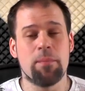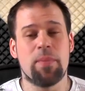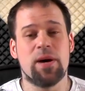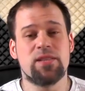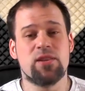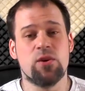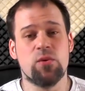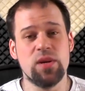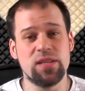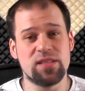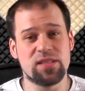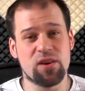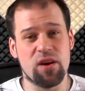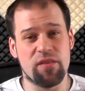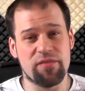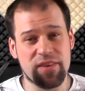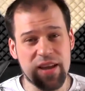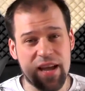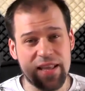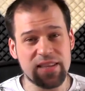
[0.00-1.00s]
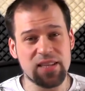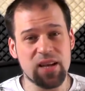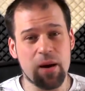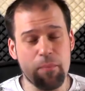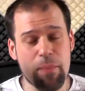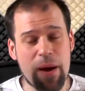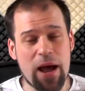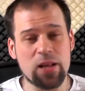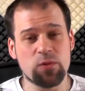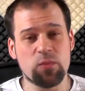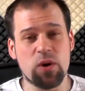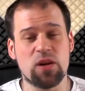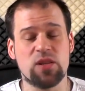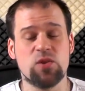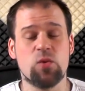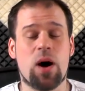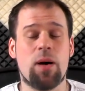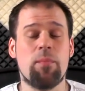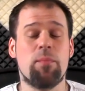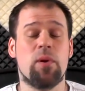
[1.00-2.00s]
but the risk of getting a bad one
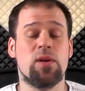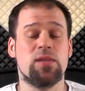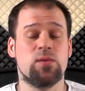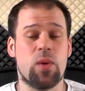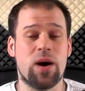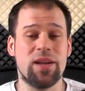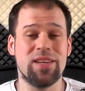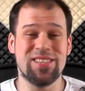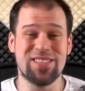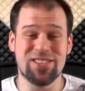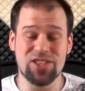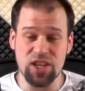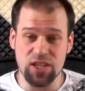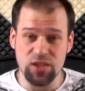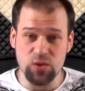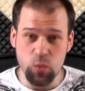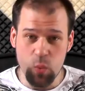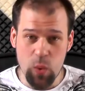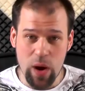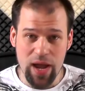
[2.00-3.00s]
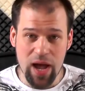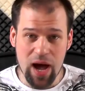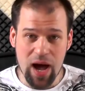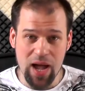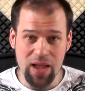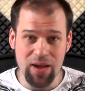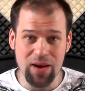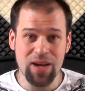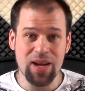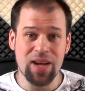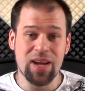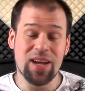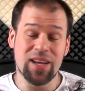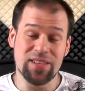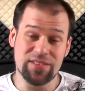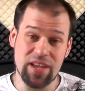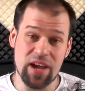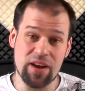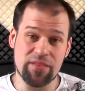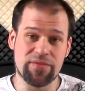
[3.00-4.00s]
on the OnePlus One is just way higher
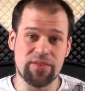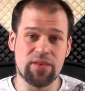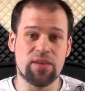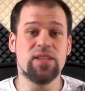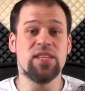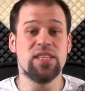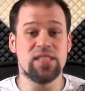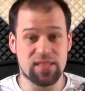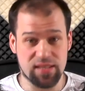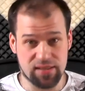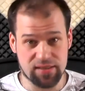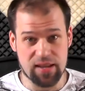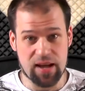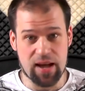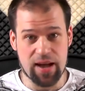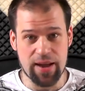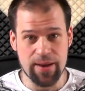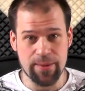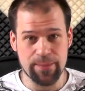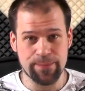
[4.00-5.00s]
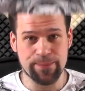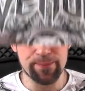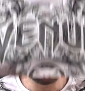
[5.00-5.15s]
and therefore it's a tie.